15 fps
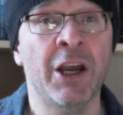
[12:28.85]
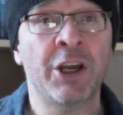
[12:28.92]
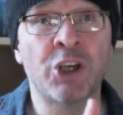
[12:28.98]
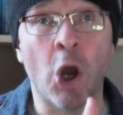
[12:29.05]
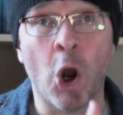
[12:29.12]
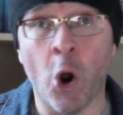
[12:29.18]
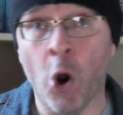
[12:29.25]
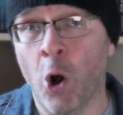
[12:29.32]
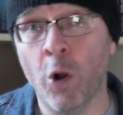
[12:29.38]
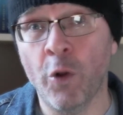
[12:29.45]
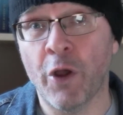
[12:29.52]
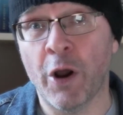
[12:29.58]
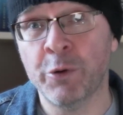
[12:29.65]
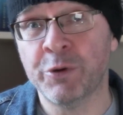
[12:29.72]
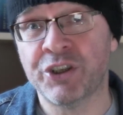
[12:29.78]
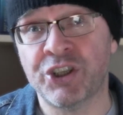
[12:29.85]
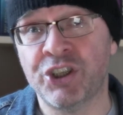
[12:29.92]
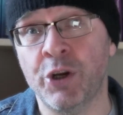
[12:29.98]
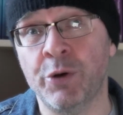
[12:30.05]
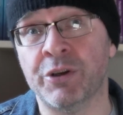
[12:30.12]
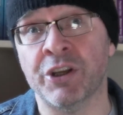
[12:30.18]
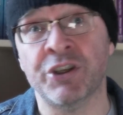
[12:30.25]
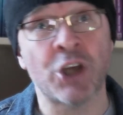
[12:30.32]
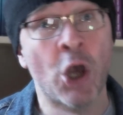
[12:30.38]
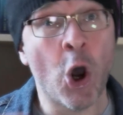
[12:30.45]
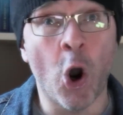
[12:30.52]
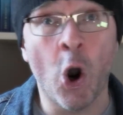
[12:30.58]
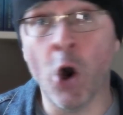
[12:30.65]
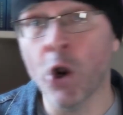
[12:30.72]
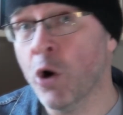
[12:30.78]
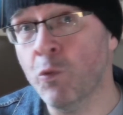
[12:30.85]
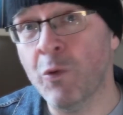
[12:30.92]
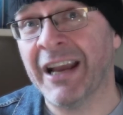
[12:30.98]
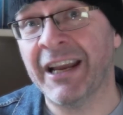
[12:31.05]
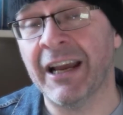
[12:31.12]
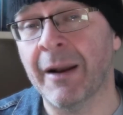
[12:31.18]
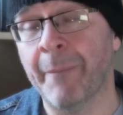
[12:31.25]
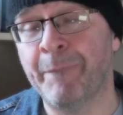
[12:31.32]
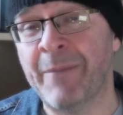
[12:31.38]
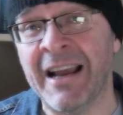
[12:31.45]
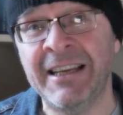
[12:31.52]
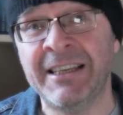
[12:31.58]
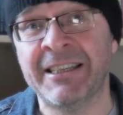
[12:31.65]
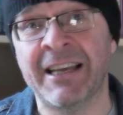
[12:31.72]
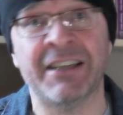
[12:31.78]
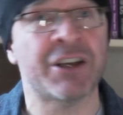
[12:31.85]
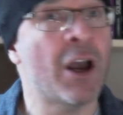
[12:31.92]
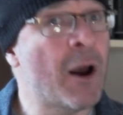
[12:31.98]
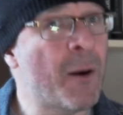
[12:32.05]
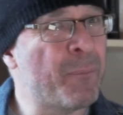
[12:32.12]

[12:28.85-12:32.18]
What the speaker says: to all those students on a regular basis.